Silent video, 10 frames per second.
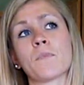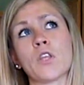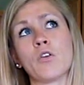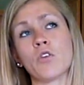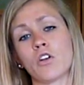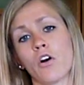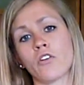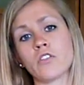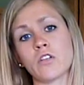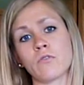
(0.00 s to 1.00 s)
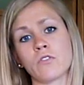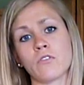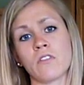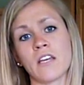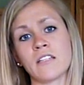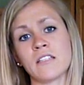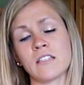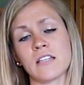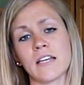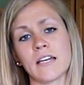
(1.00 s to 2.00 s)
You could also do
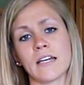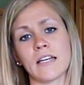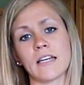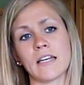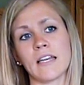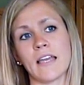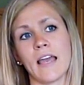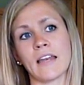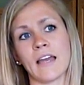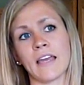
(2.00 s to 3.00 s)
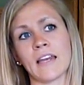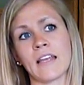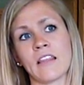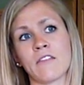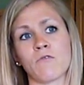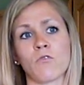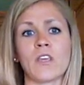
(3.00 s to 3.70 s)
this at night and then